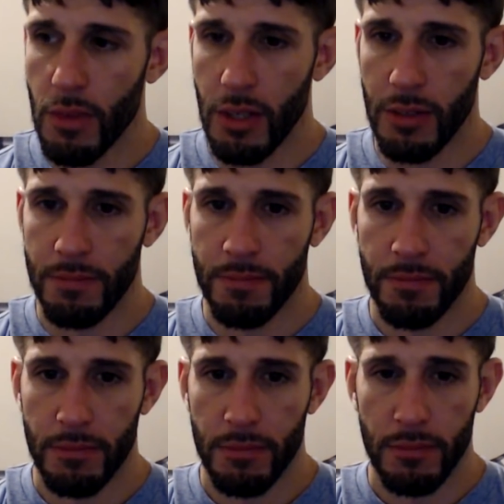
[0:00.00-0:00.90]
And
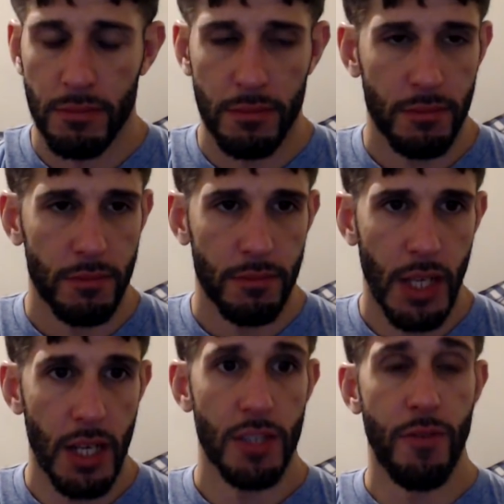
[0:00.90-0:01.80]

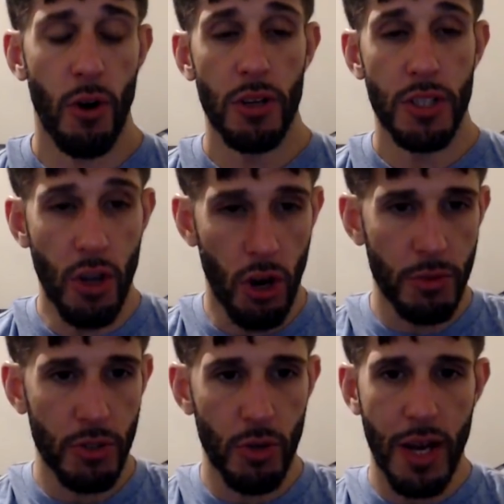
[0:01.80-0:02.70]
as far as the
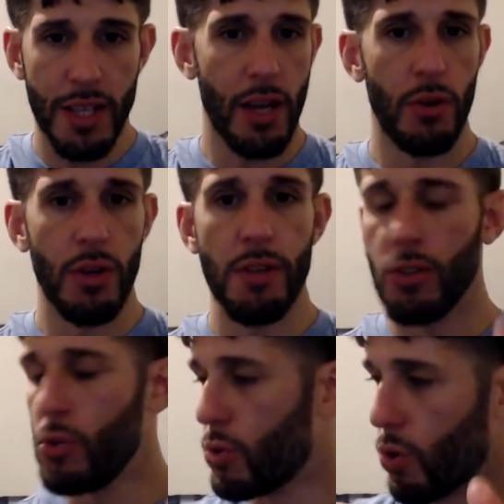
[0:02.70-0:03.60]
arms go, guys, I don't
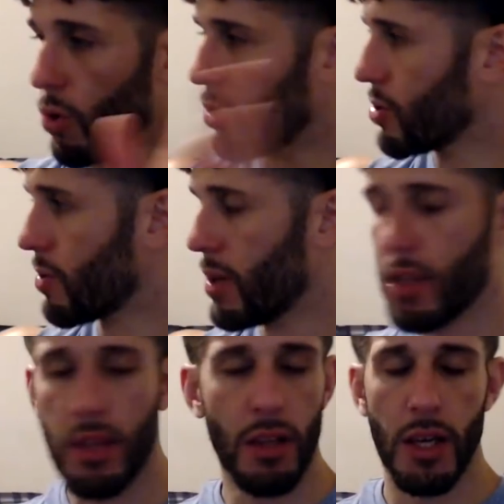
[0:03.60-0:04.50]
even do curls or
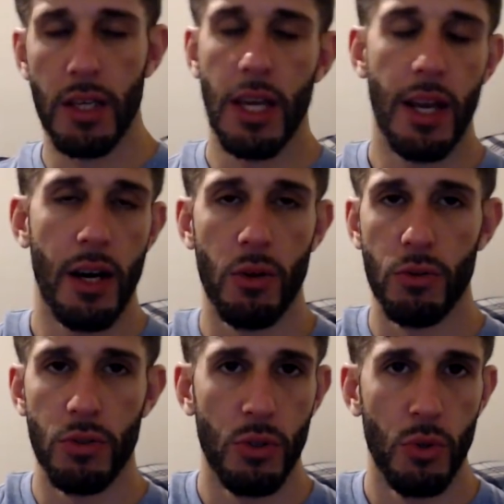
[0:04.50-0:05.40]
anything like that.
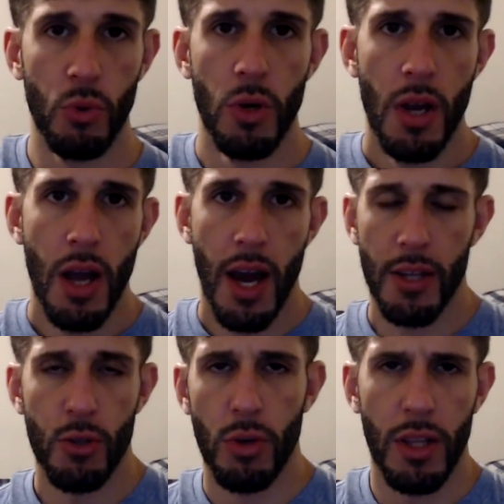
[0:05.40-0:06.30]

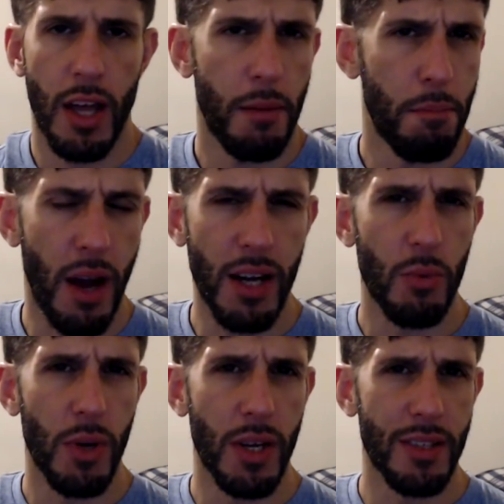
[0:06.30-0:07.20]
I do a lot of
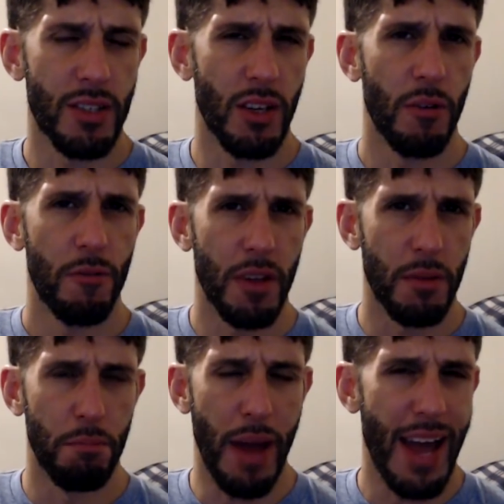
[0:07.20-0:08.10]
body weight stuff
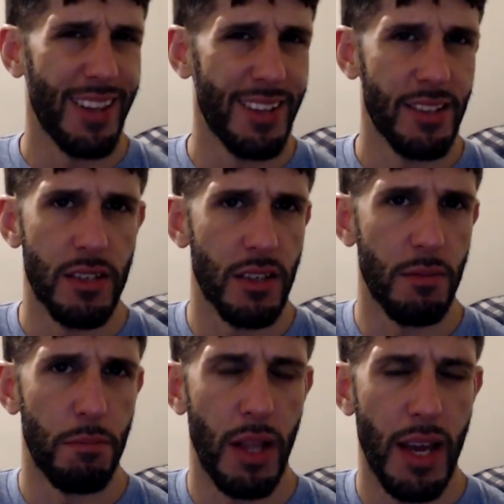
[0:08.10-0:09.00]
and balance
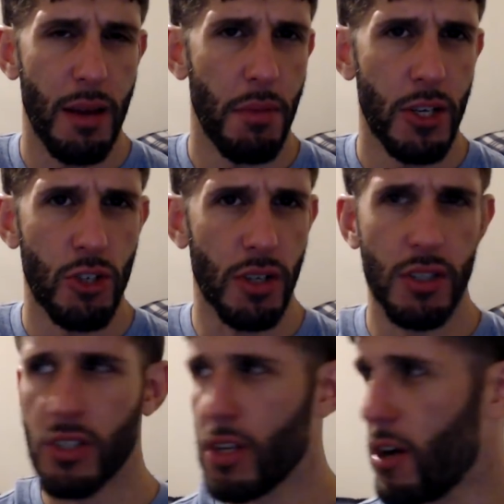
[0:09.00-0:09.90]
and plyometric
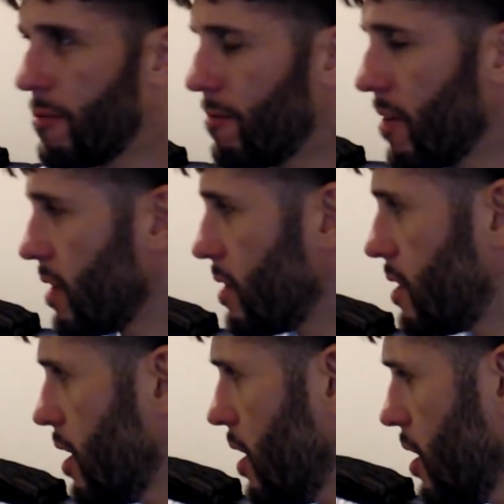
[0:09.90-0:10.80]
stuff and
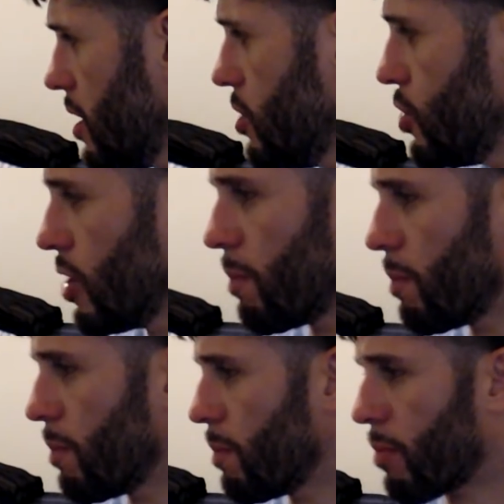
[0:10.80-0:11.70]
jump
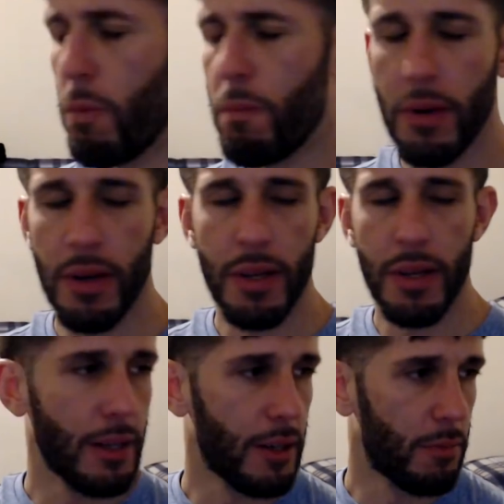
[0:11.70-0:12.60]
rope,
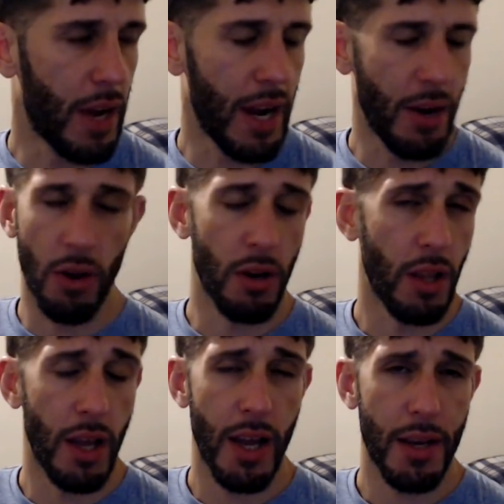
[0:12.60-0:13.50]
and I run a
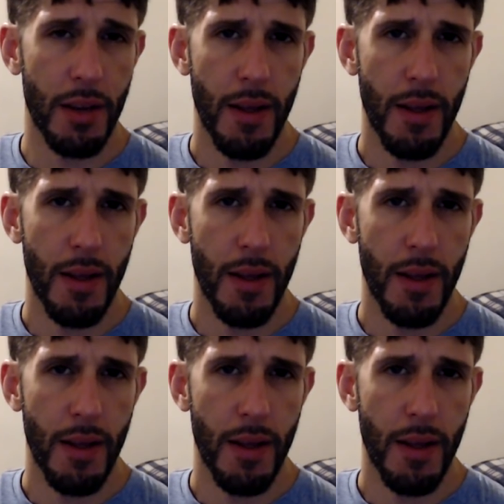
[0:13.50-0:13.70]
lot.